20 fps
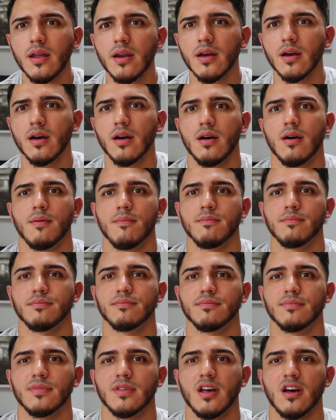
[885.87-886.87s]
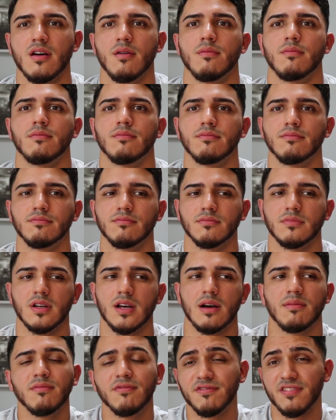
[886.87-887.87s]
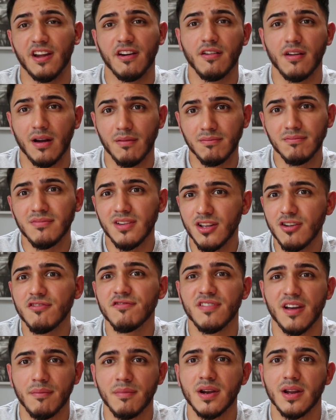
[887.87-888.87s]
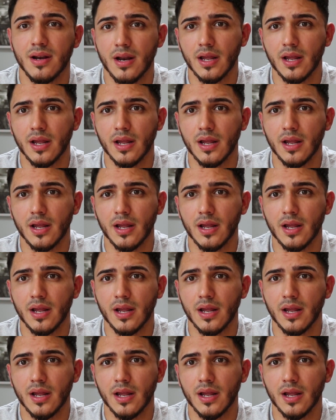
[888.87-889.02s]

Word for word: Um, I'm I'm very I'm a little feminine.